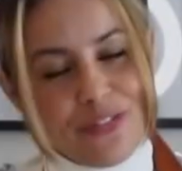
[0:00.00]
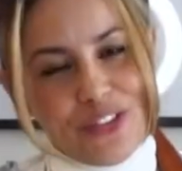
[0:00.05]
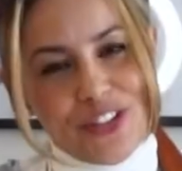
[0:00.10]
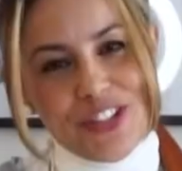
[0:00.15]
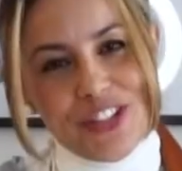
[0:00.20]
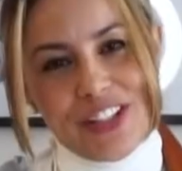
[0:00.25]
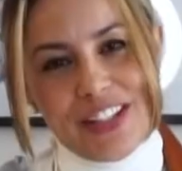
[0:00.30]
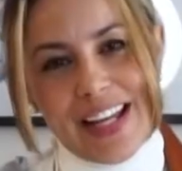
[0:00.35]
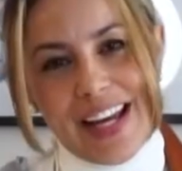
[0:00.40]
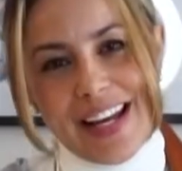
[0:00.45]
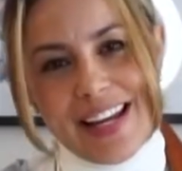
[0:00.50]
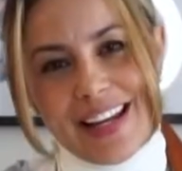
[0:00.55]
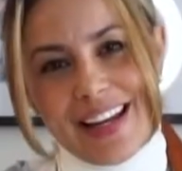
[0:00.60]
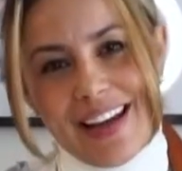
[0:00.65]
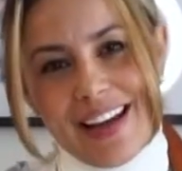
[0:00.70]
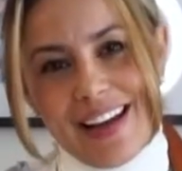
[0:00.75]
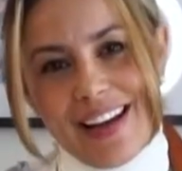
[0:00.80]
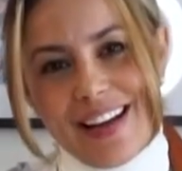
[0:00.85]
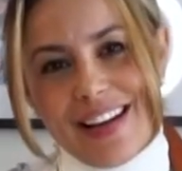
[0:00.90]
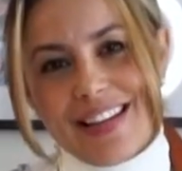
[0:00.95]
it for today,
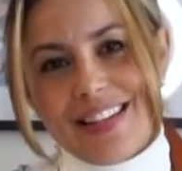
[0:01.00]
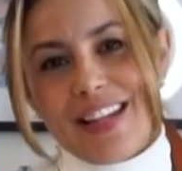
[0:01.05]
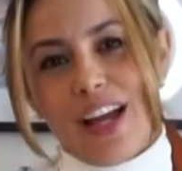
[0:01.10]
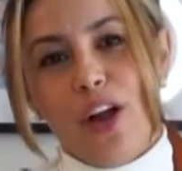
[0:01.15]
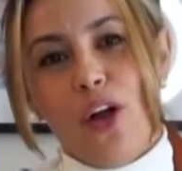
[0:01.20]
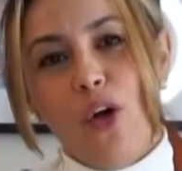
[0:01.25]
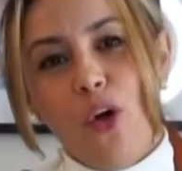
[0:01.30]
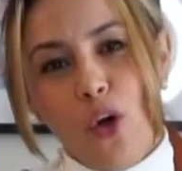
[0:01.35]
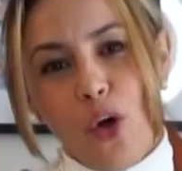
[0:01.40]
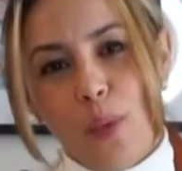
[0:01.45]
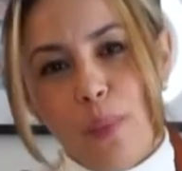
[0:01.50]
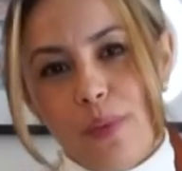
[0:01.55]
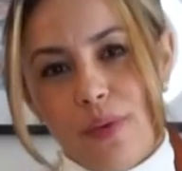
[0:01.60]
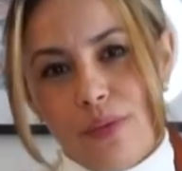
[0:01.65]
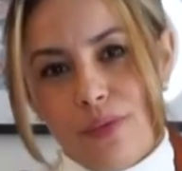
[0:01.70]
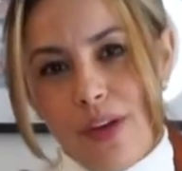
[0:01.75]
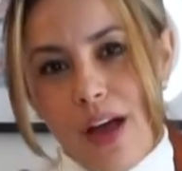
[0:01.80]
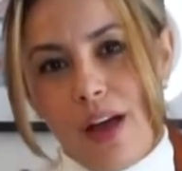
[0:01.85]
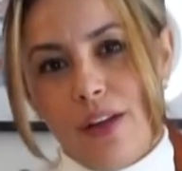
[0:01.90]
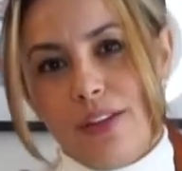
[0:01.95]
guys. I hope
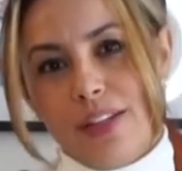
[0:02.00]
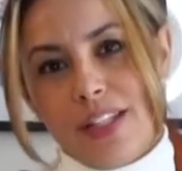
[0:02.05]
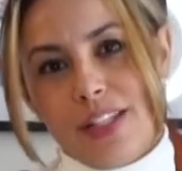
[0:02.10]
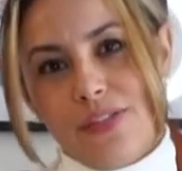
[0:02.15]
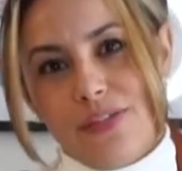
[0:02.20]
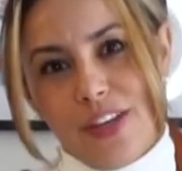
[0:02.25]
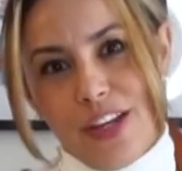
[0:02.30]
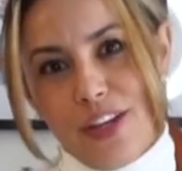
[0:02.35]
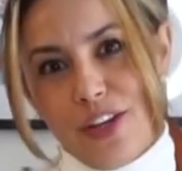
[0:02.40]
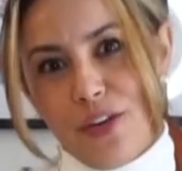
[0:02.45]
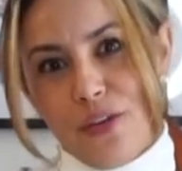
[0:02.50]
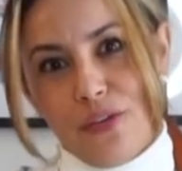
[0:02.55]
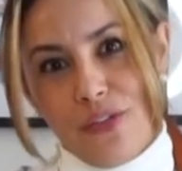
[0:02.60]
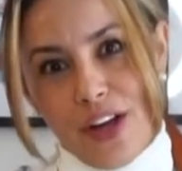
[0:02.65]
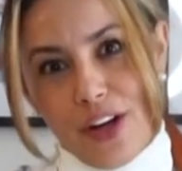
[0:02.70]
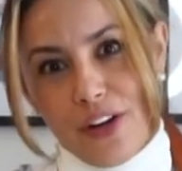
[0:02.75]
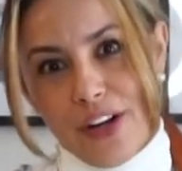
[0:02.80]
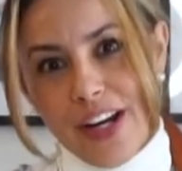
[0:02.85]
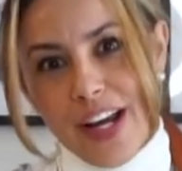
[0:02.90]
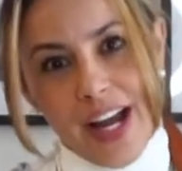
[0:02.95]
you found this video
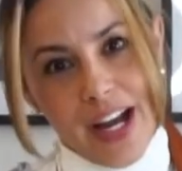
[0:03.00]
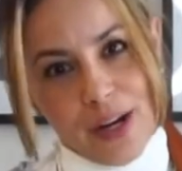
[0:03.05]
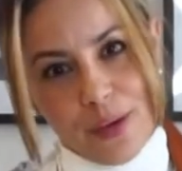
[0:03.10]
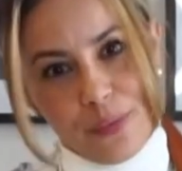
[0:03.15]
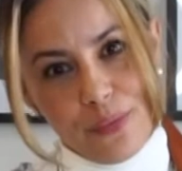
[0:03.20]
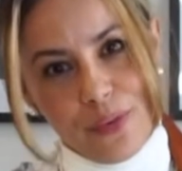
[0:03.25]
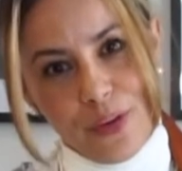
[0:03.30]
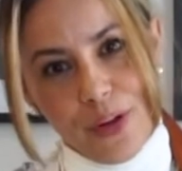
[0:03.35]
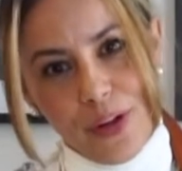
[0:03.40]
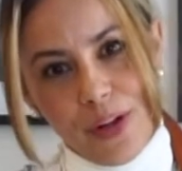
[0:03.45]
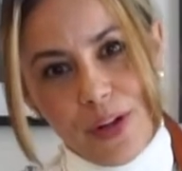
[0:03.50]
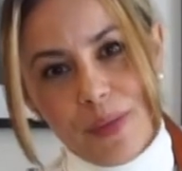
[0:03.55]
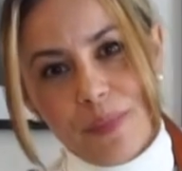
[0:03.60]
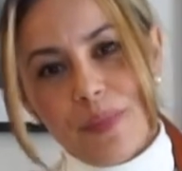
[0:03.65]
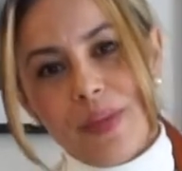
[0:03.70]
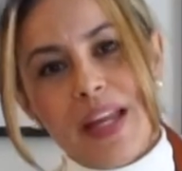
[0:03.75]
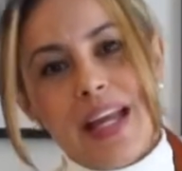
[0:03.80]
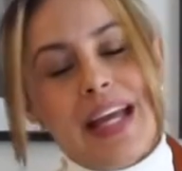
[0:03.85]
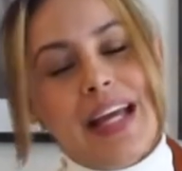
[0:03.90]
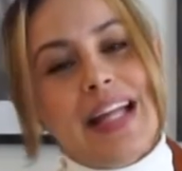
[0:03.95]
very helpful.